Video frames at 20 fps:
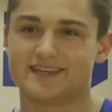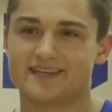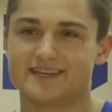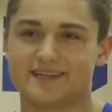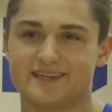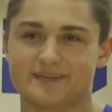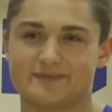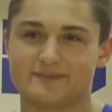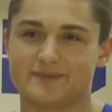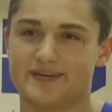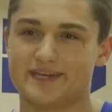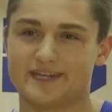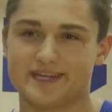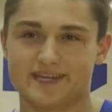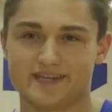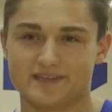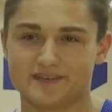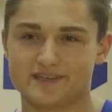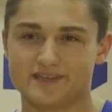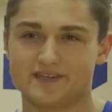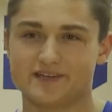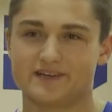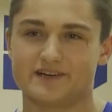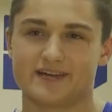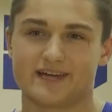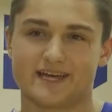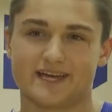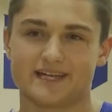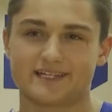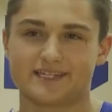and then by the end of the year I
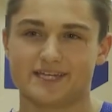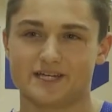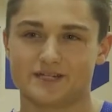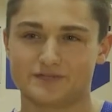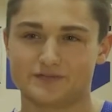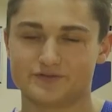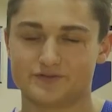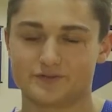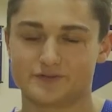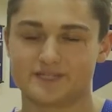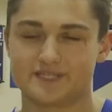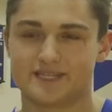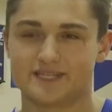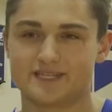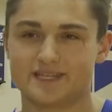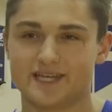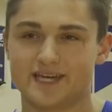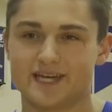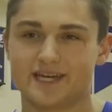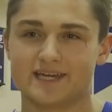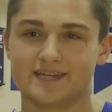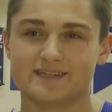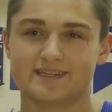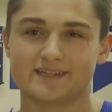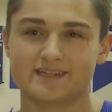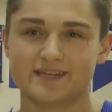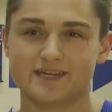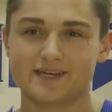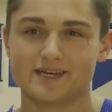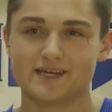got down to 14.9
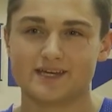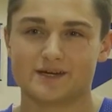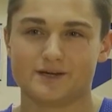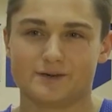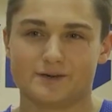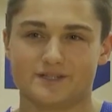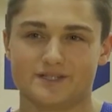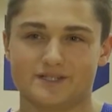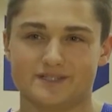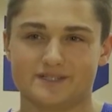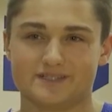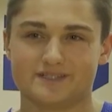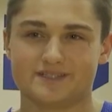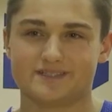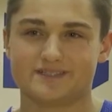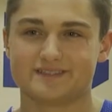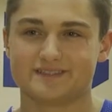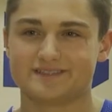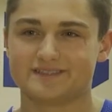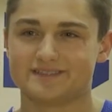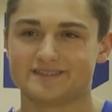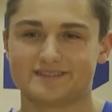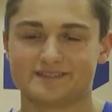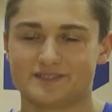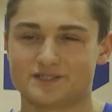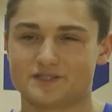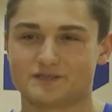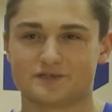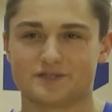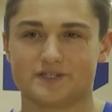which is
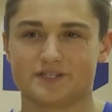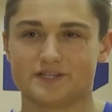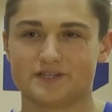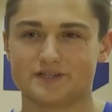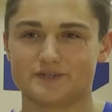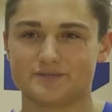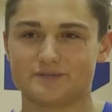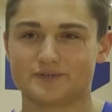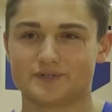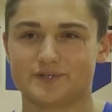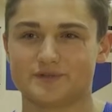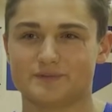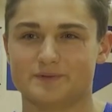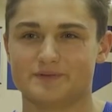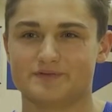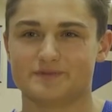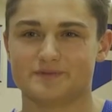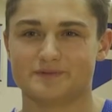just a really good improvement for